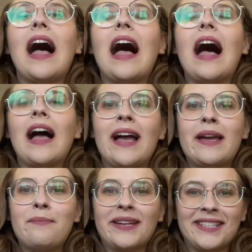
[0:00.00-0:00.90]
I
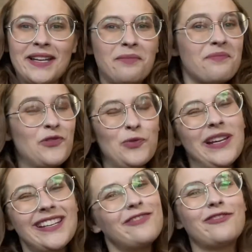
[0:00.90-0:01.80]
mixed up
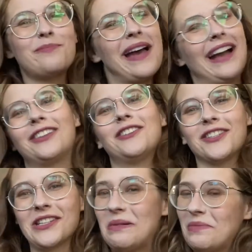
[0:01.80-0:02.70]
3 different
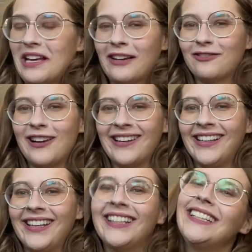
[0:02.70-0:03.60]
packages on Black
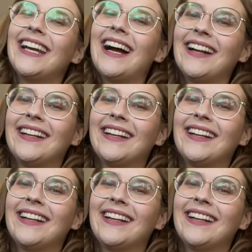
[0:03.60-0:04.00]
Friday. Yeah.